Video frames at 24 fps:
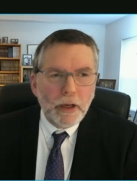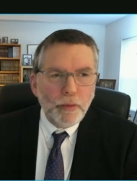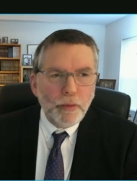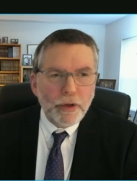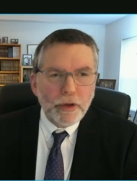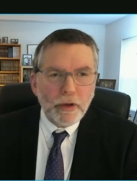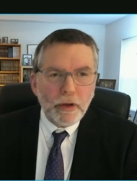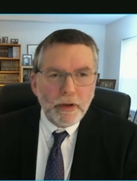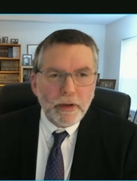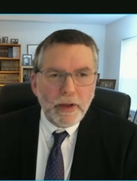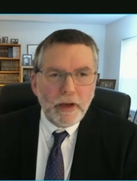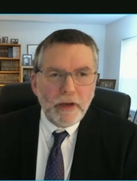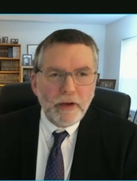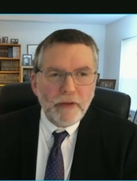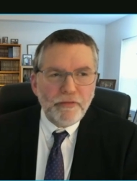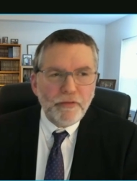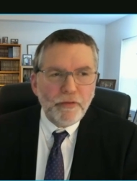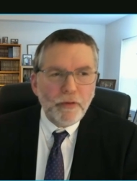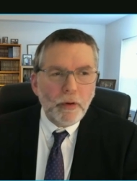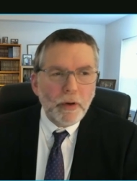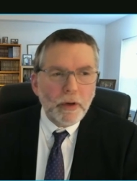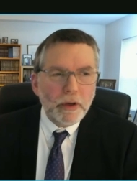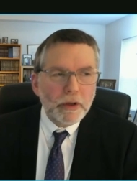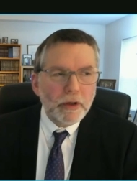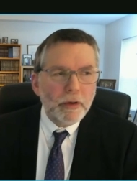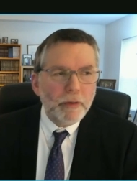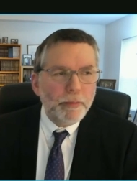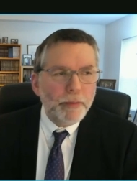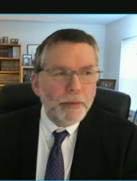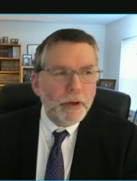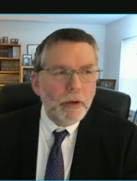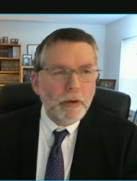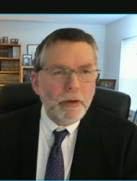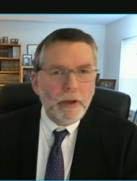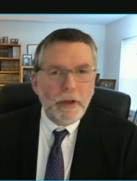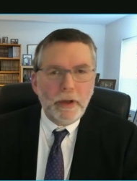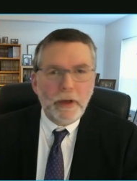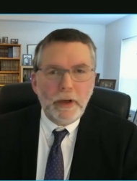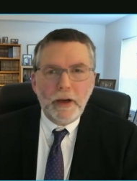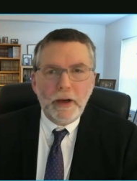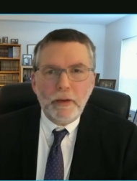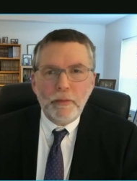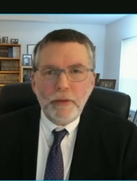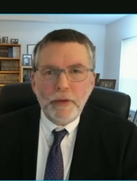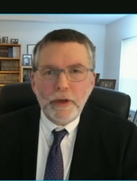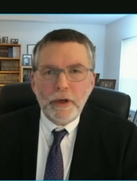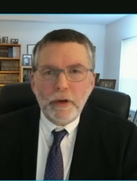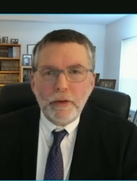we call that a foreign component, and
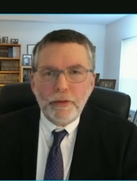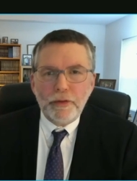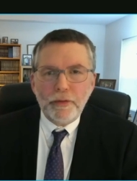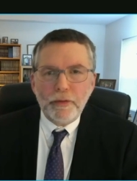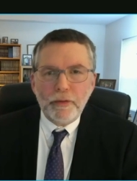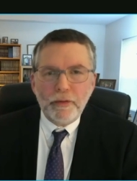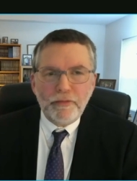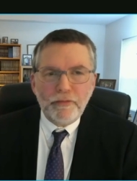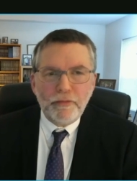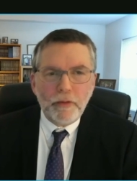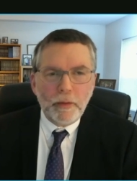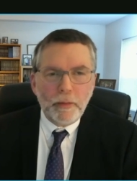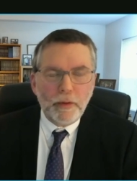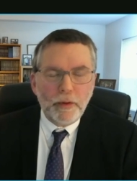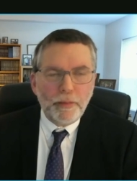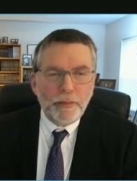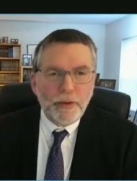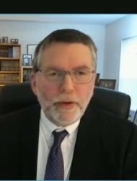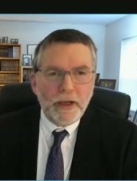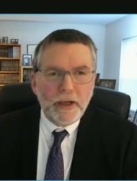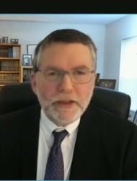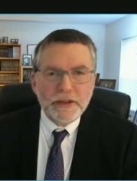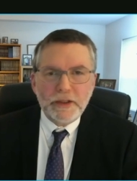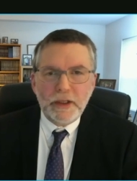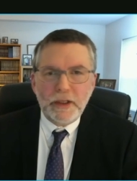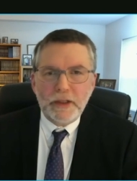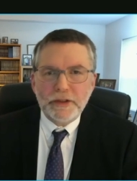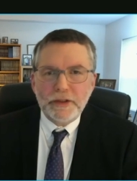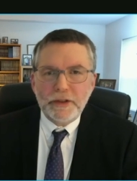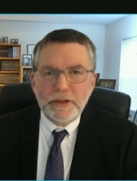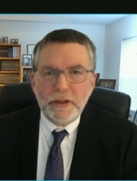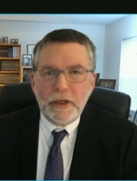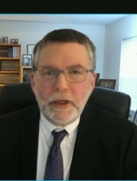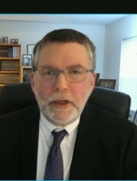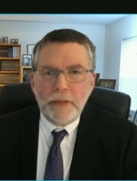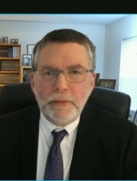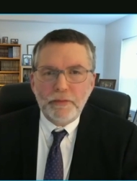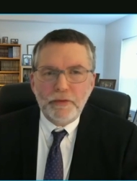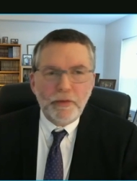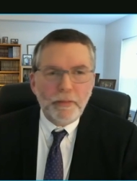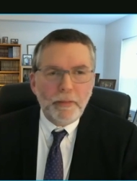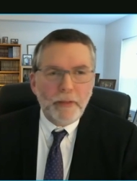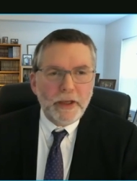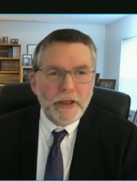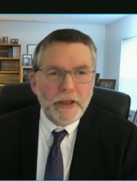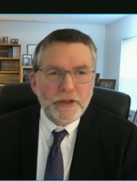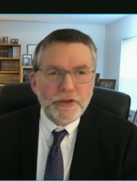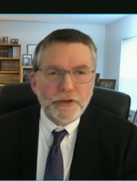we go through a formal process to
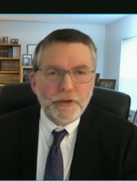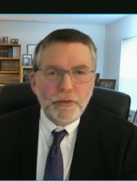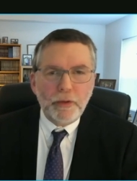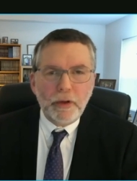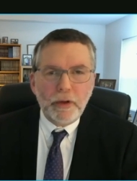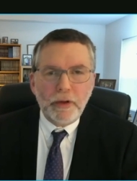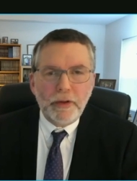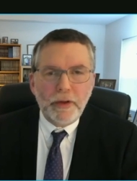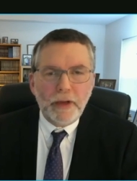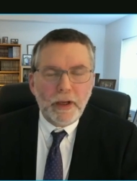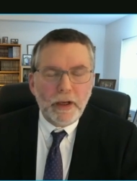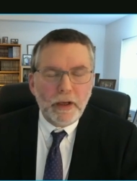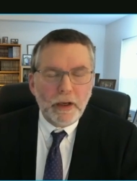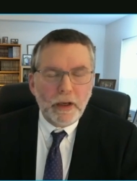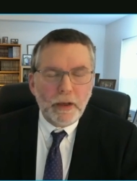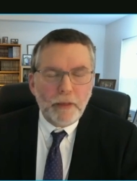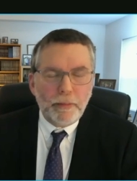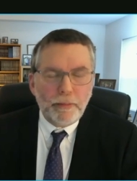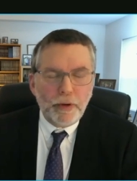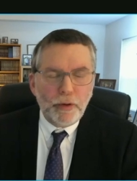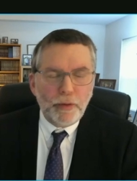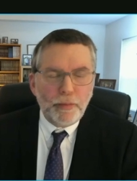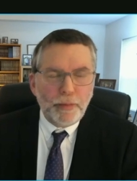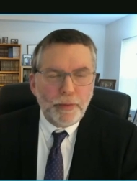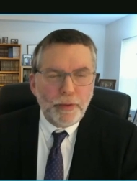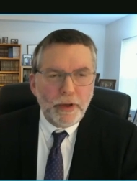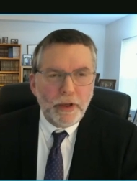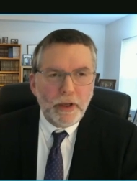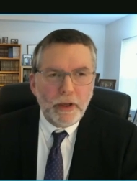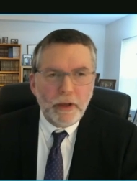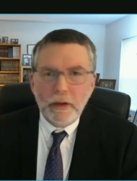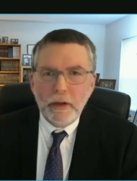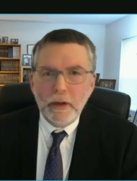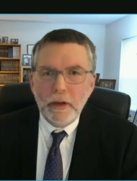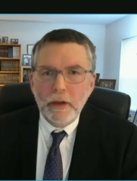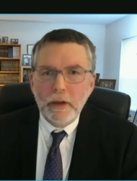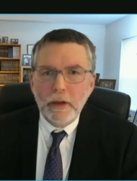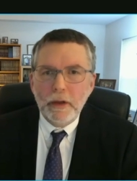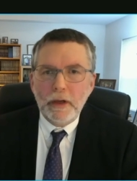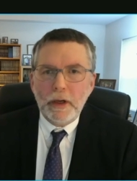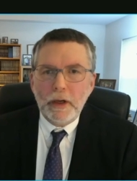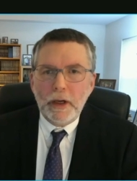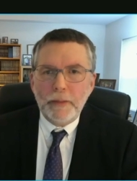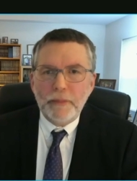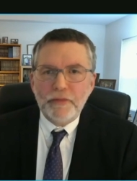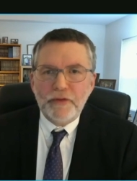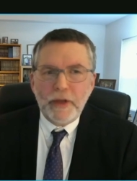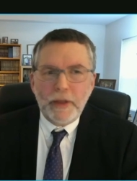make sure that appropriate
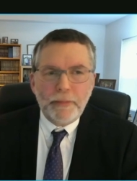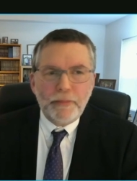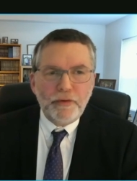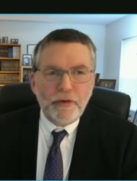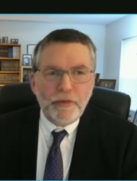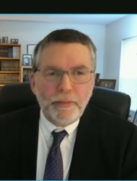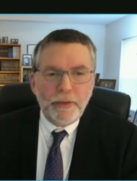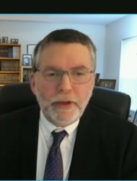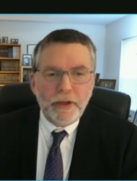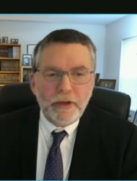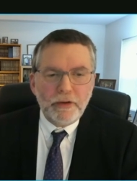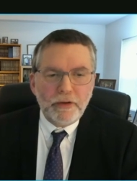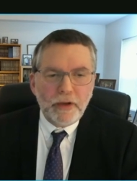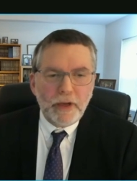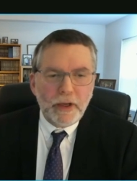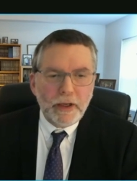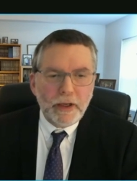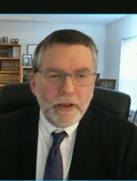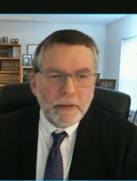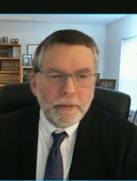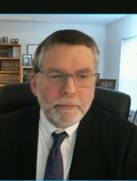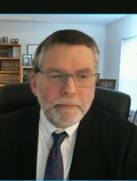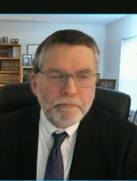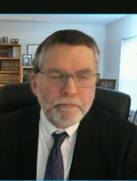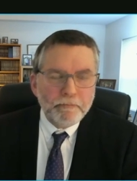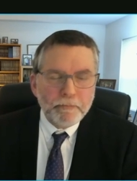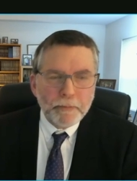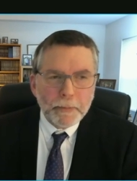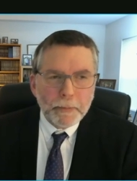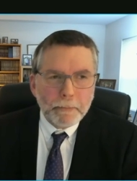steps are being taken.